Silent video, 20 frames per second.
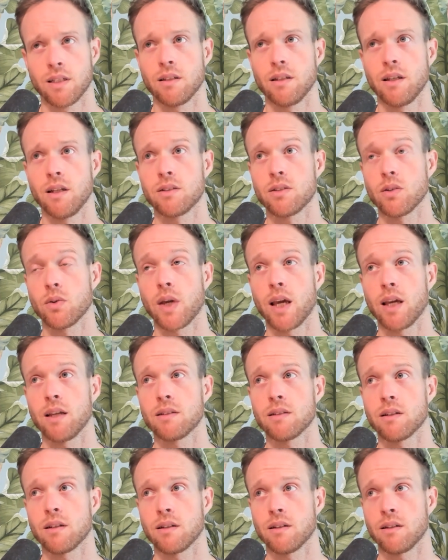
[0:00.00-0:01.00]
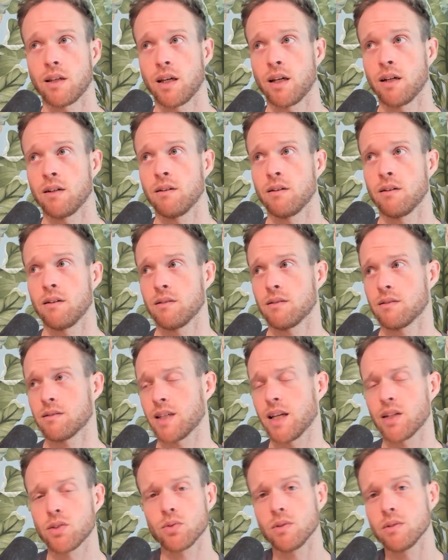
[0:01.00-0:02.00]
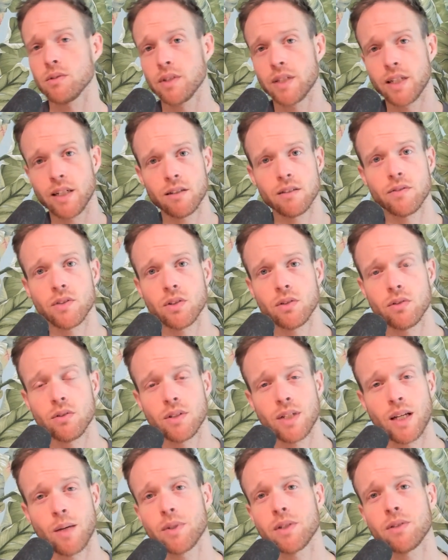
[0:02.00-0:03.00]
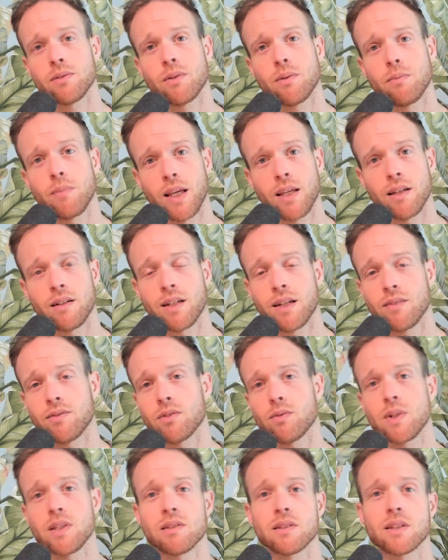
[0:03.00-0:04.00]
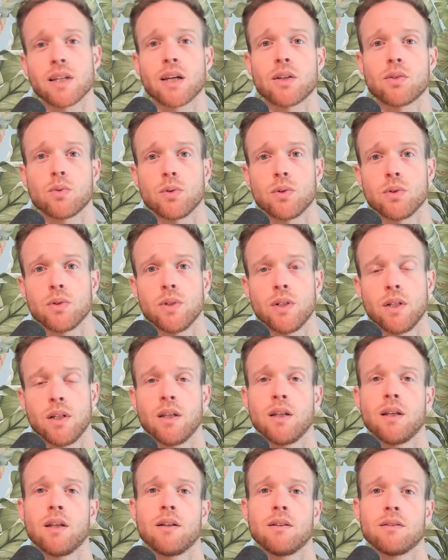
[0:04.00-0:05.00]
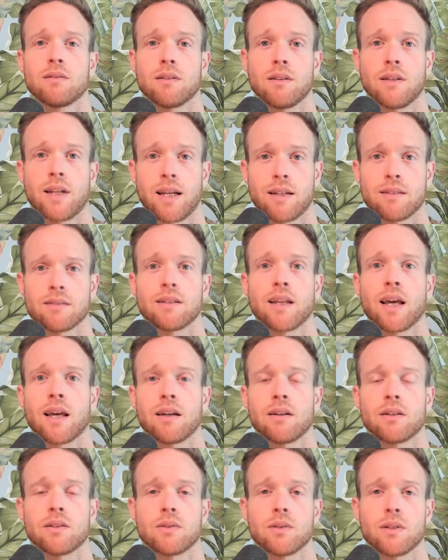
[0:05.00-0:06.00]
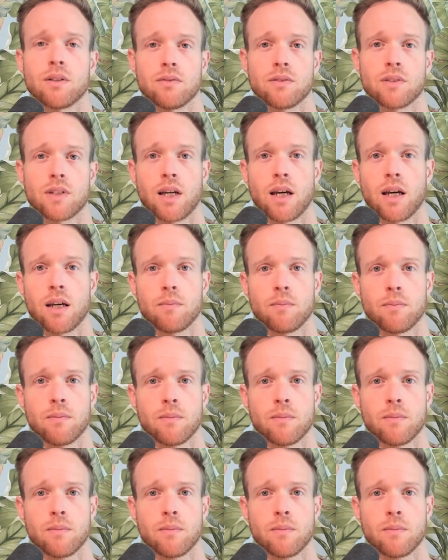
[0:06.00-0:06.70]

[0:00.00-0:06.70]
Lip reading: It's okay to schedule an interview and not be able to make it and have to reschedule to the next day or to a different time.